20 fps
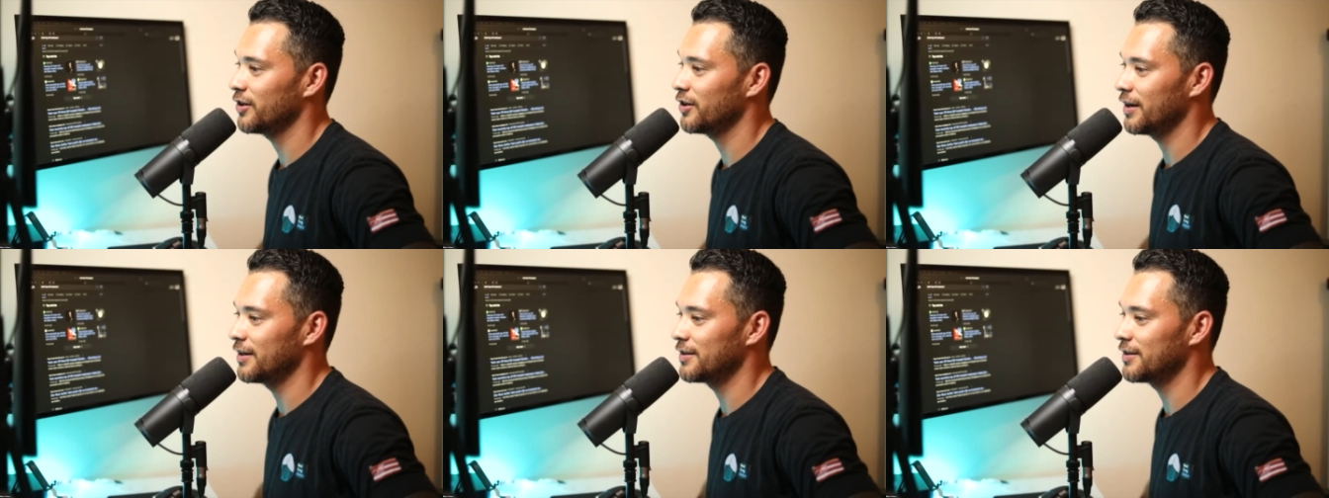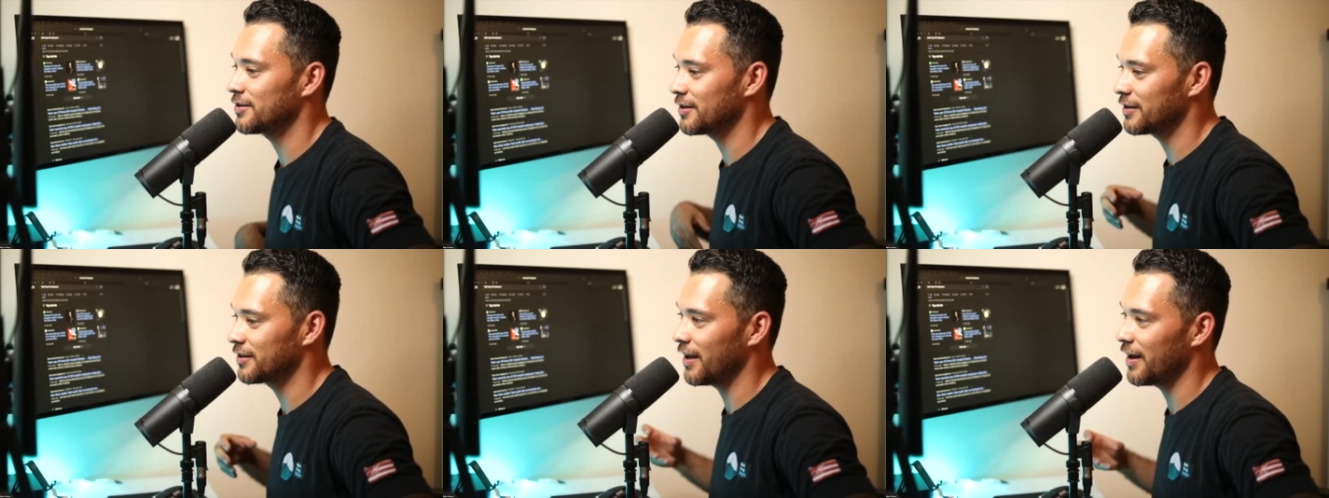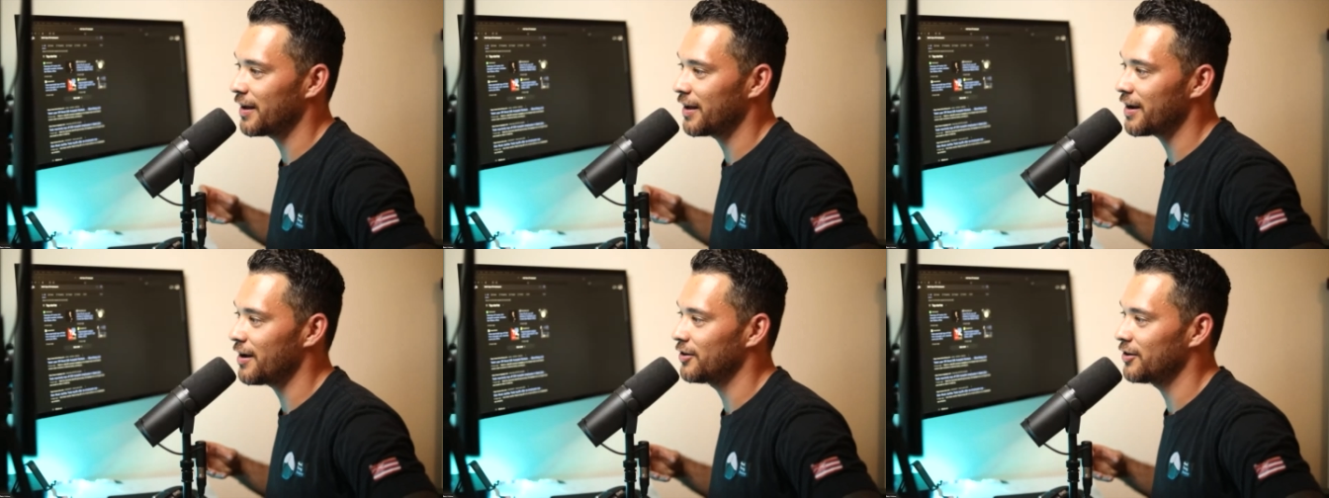I took that
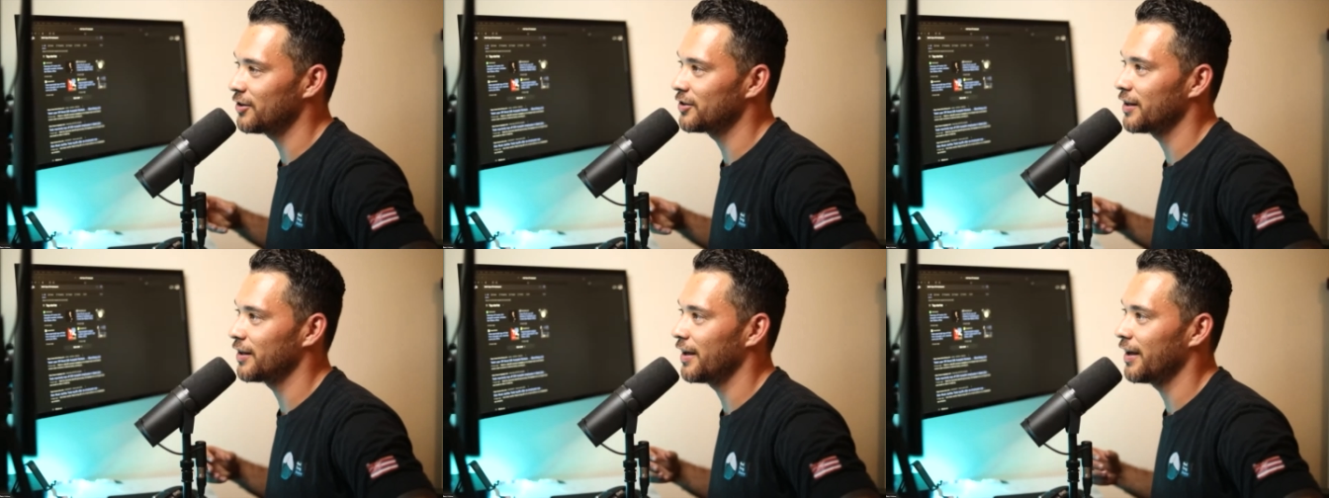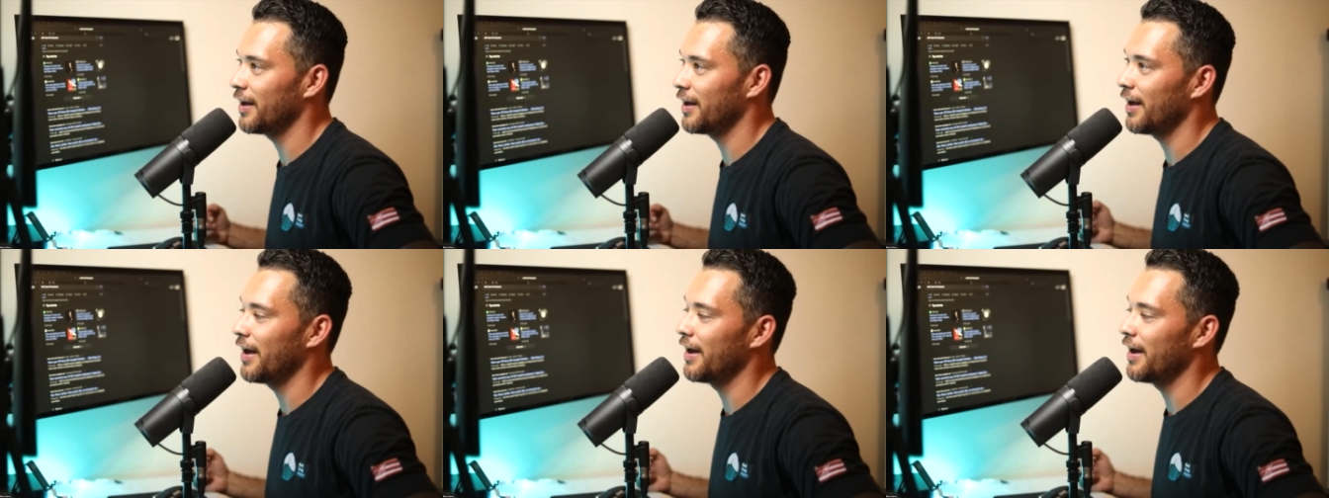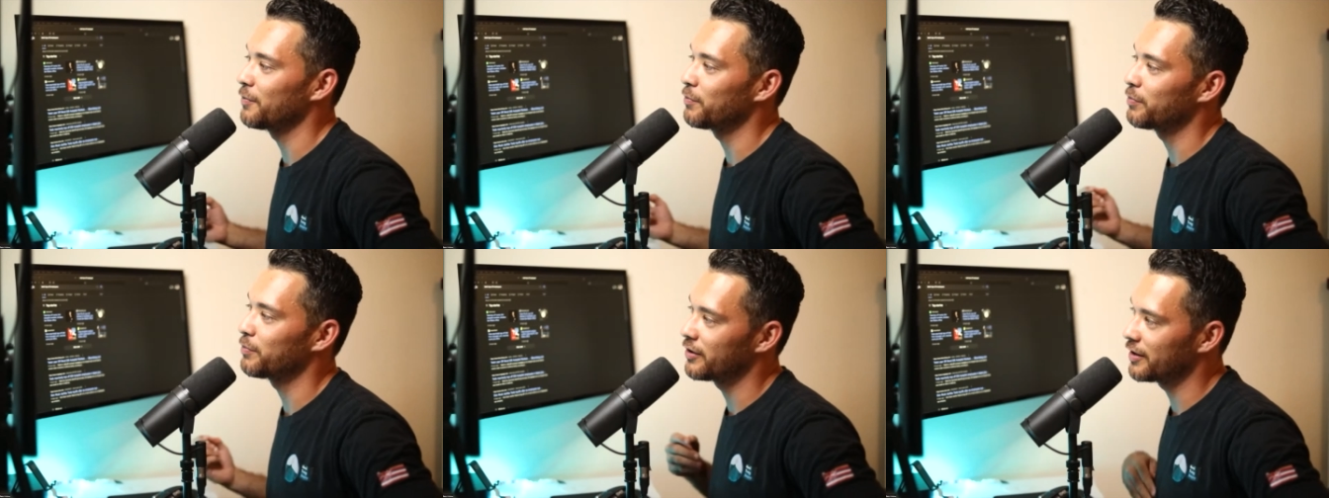out
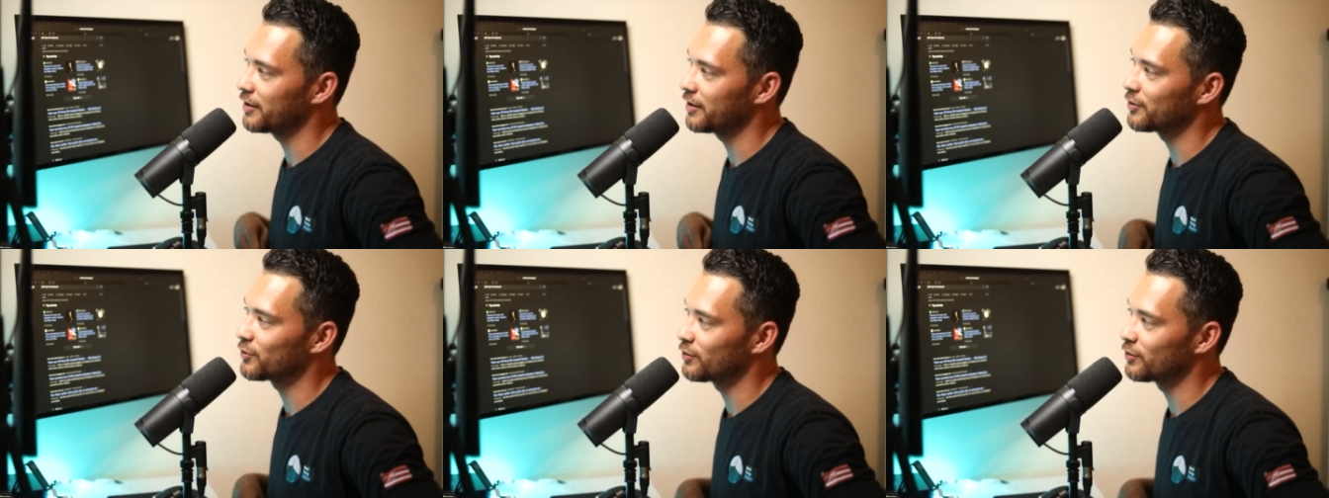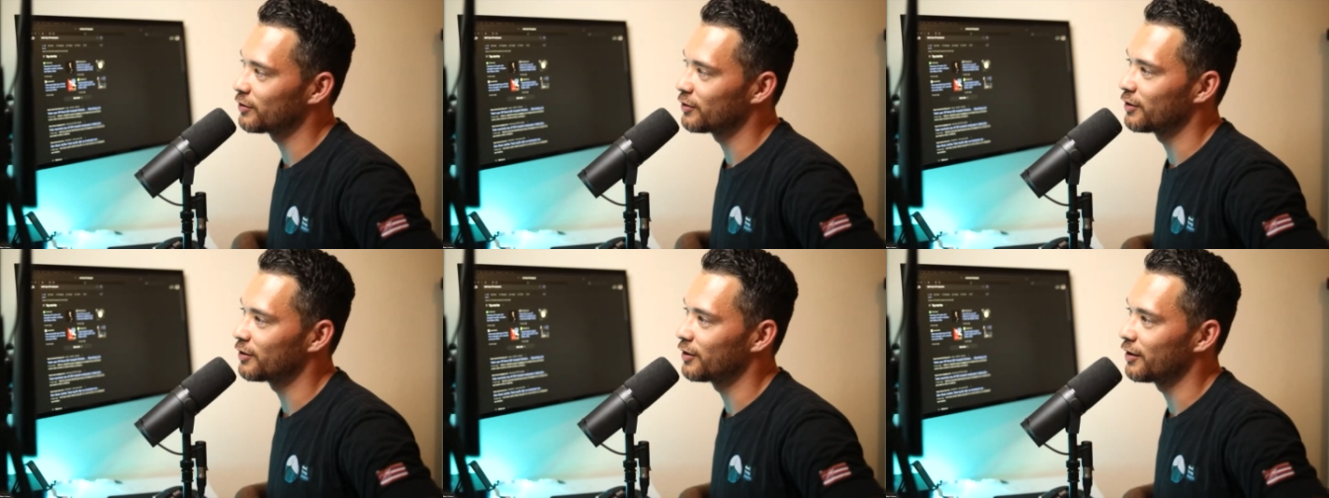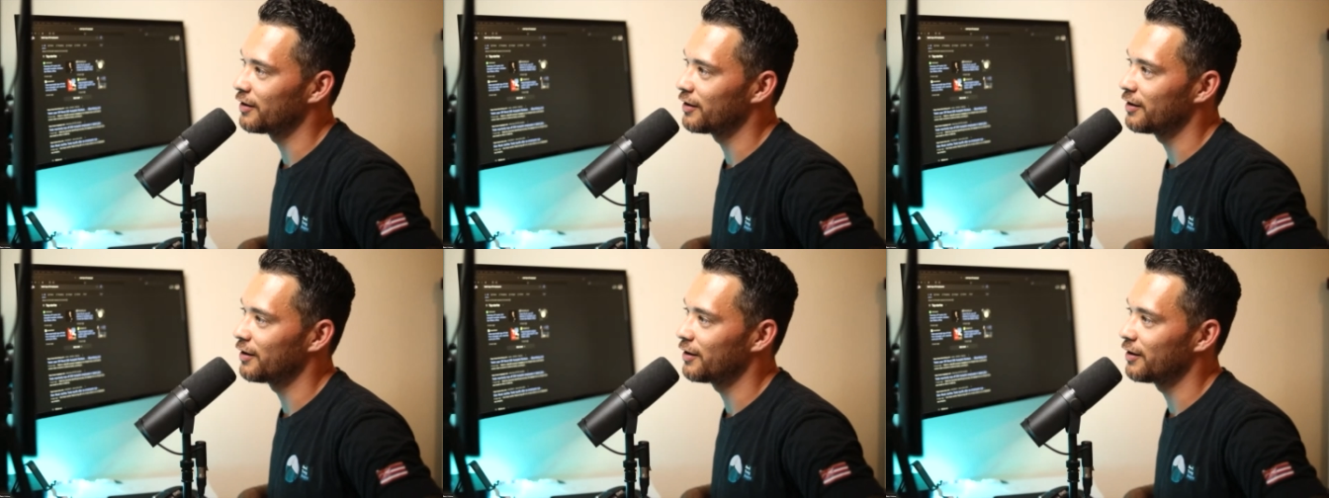and put it into a,